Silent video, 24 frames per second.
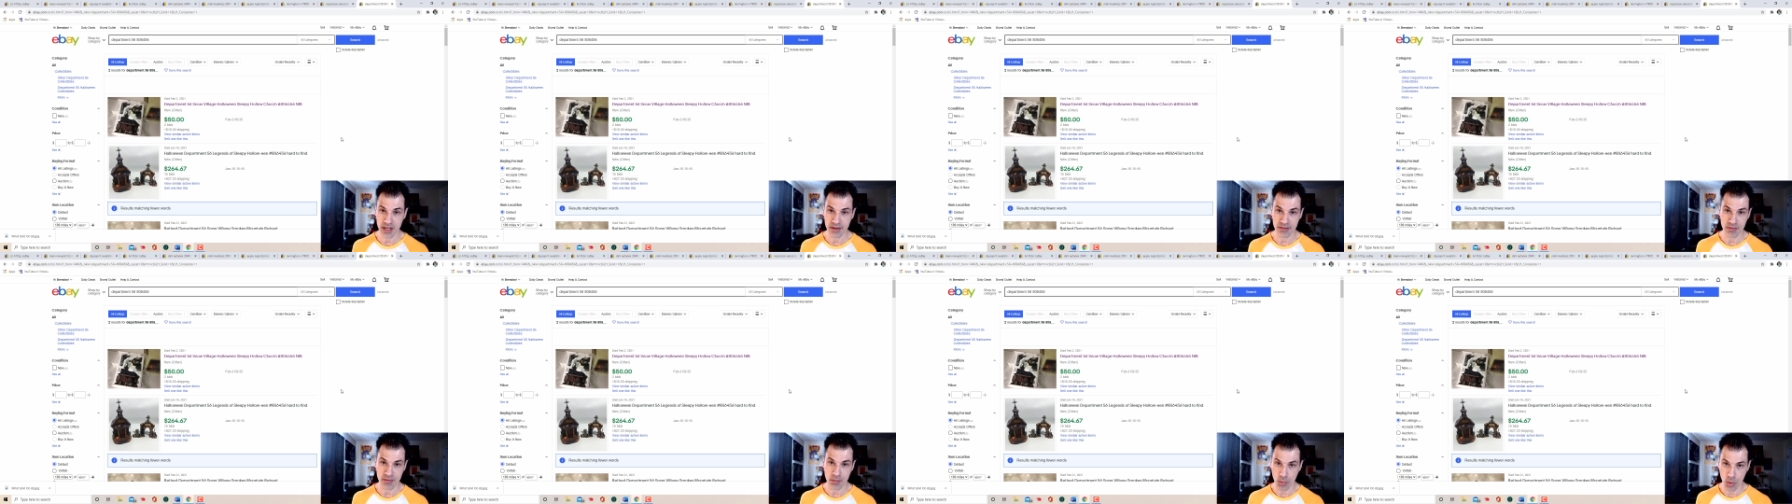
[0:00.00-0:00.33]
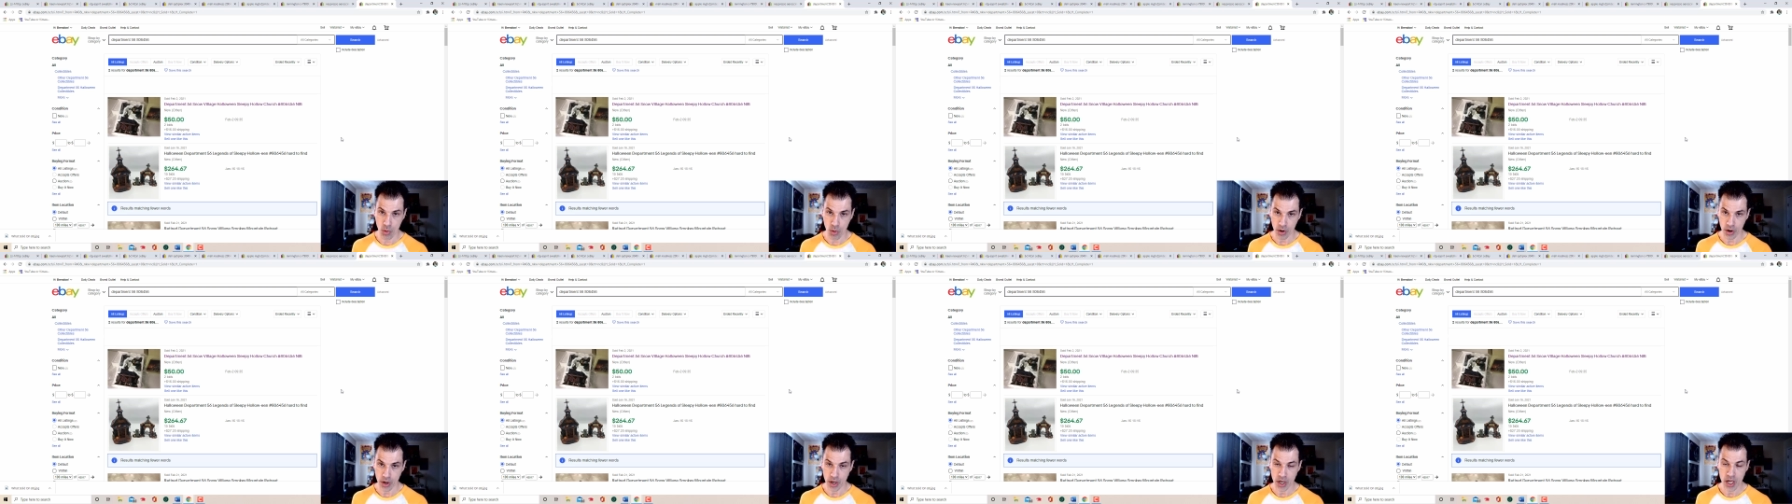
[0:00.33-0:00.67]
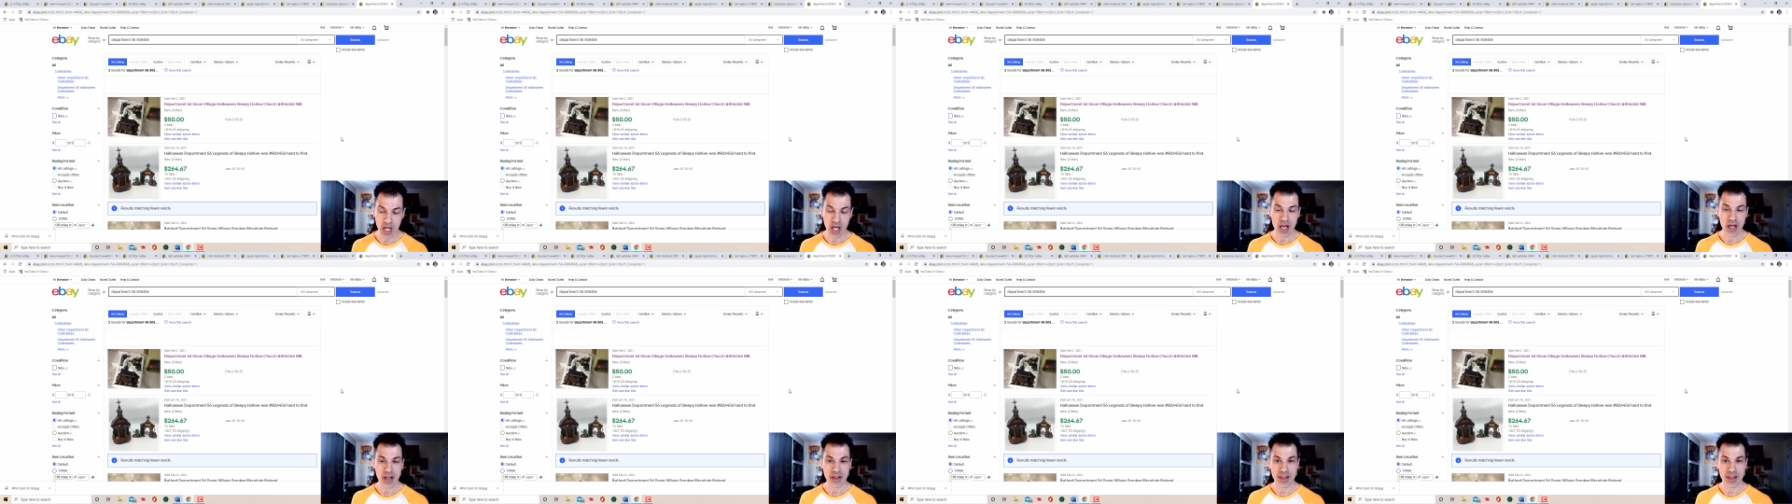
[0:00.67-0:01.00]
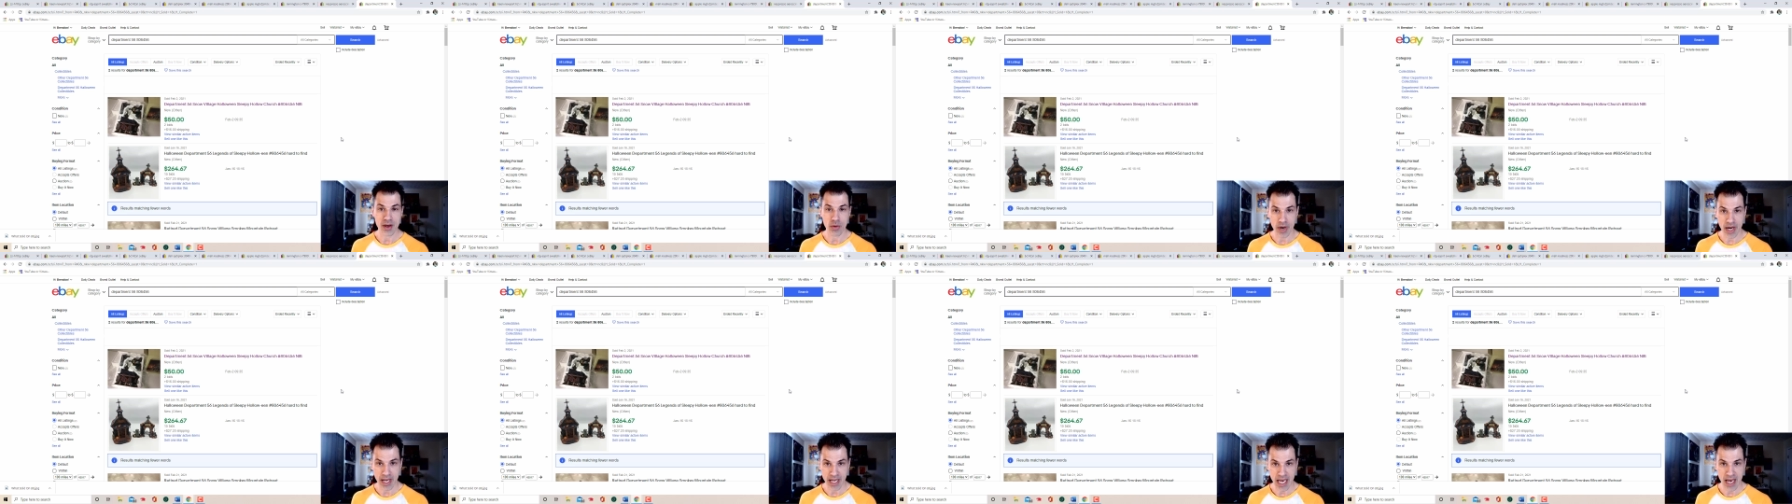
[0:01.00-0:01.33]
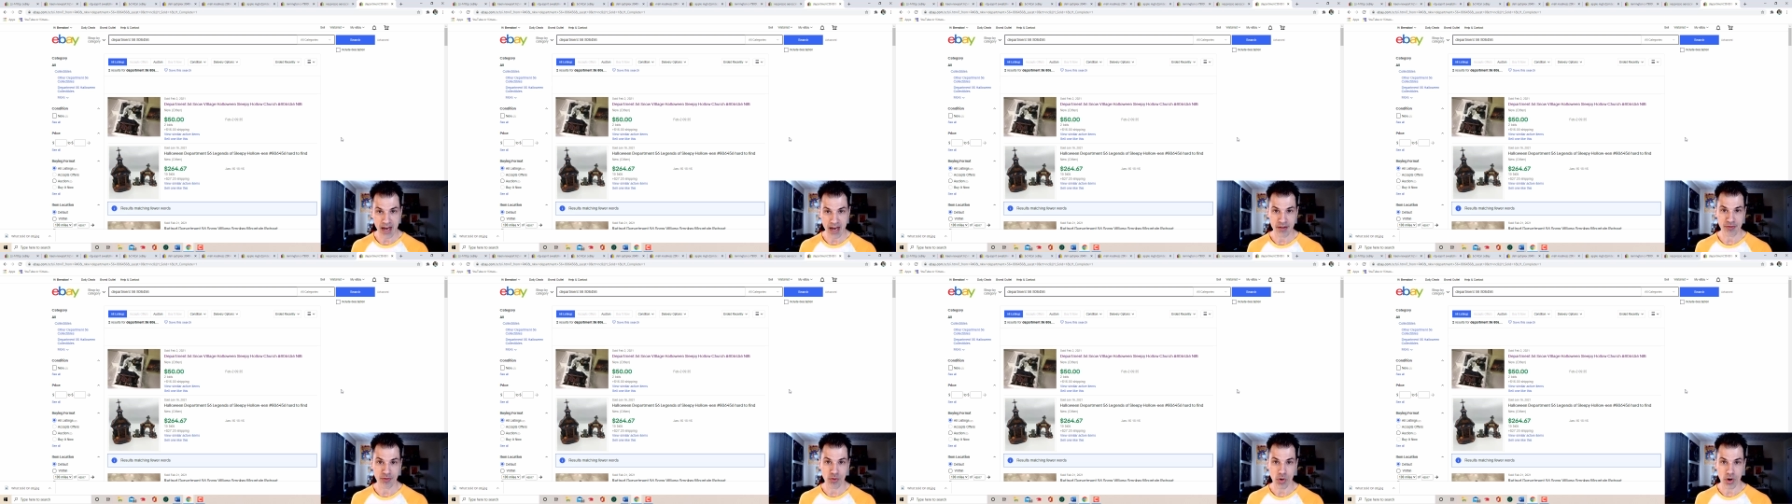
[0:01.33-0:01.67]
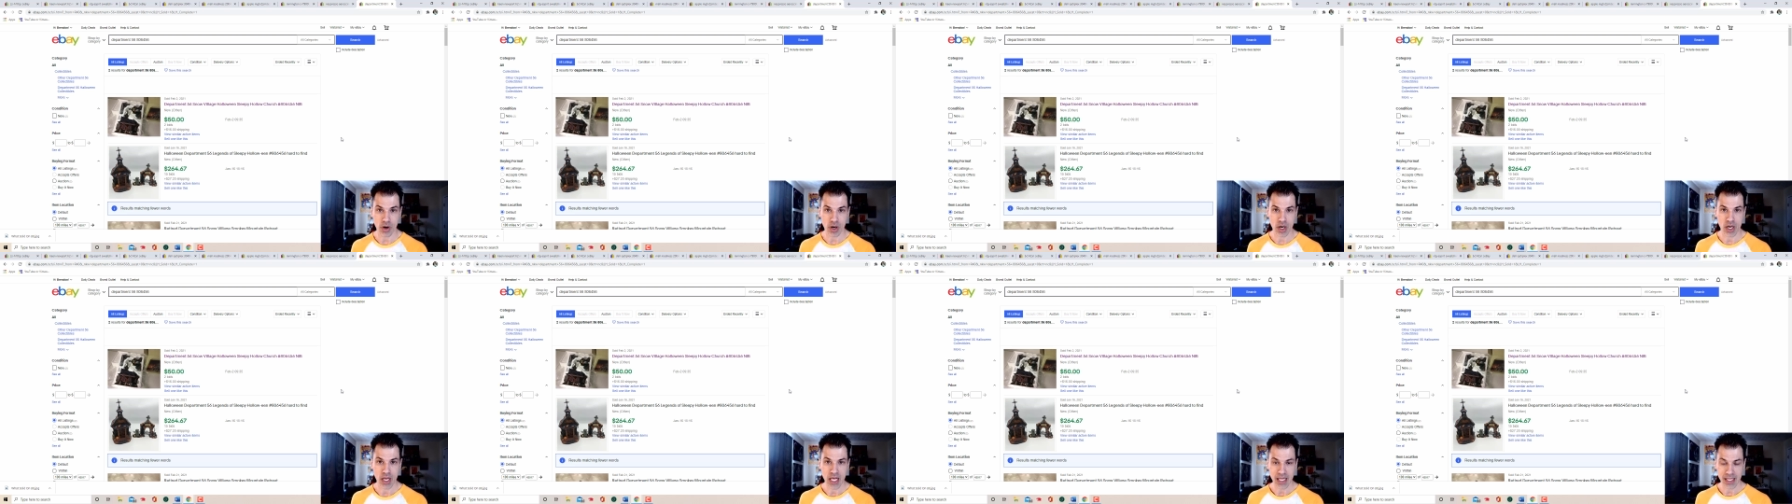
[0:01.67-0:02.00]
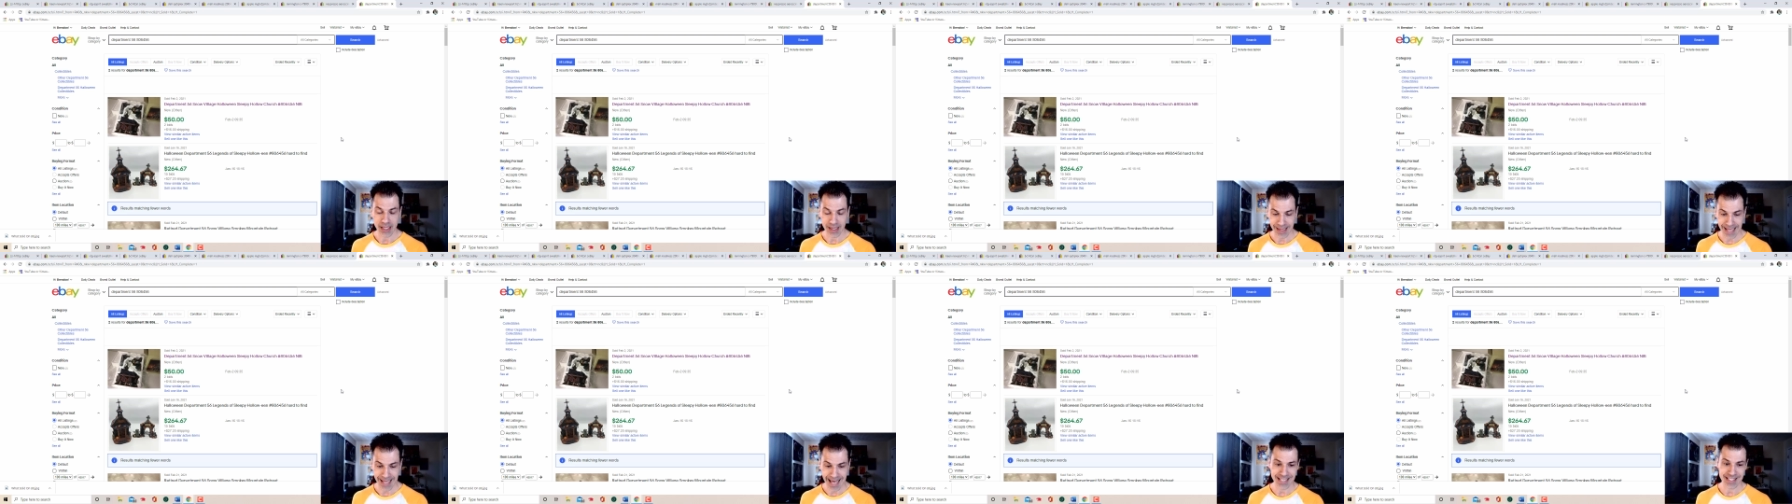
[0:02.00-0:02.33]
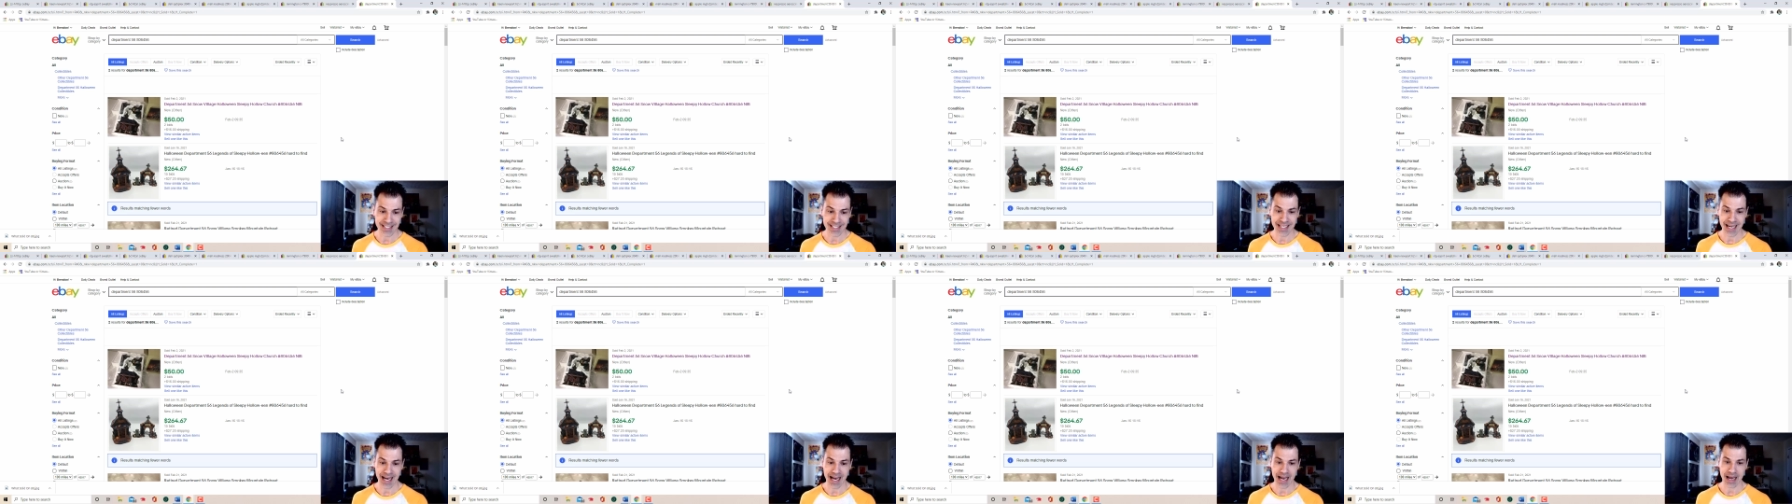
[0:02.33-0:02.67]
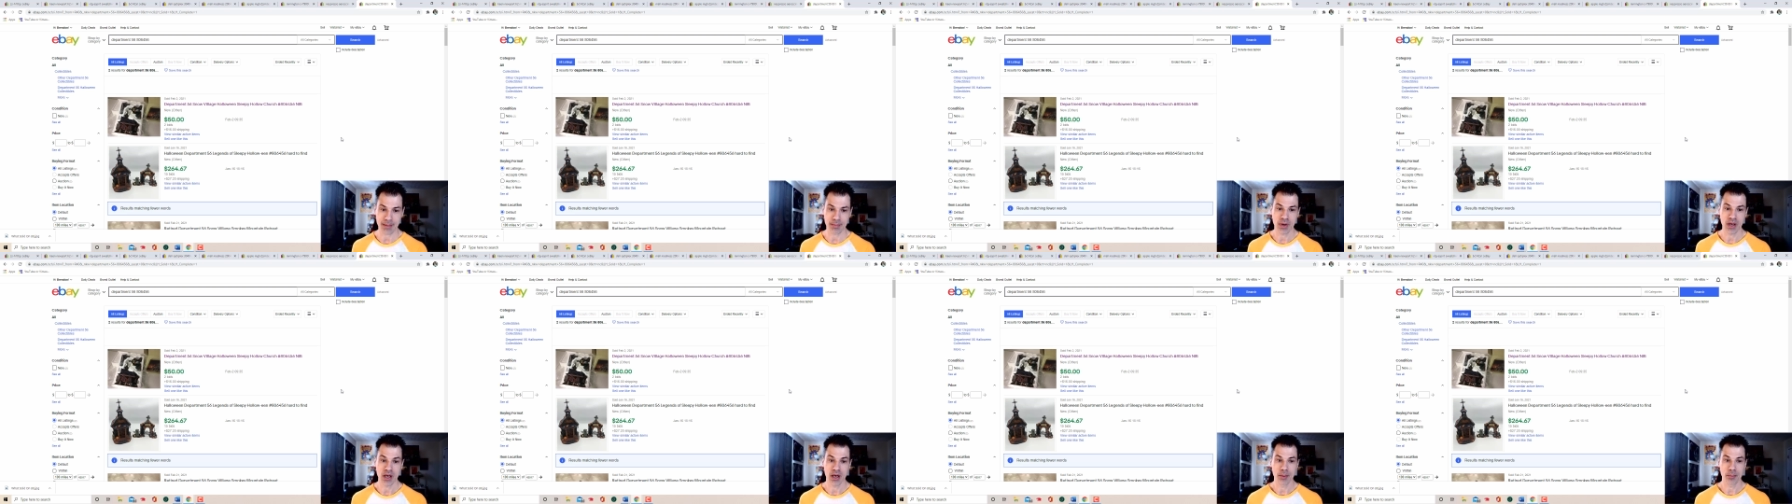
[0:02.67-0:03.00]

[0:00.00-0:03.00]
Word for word: even more than what I got it for last time.